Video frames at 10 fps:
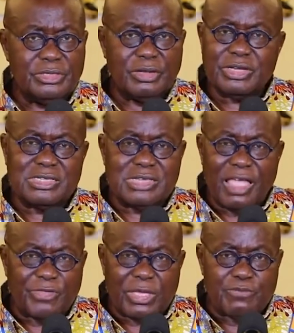There is
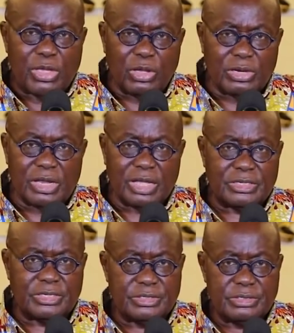nothing beyond
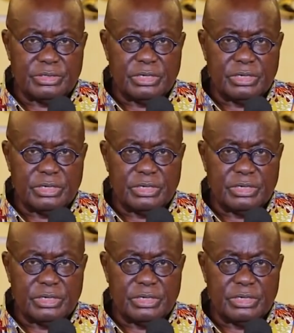us.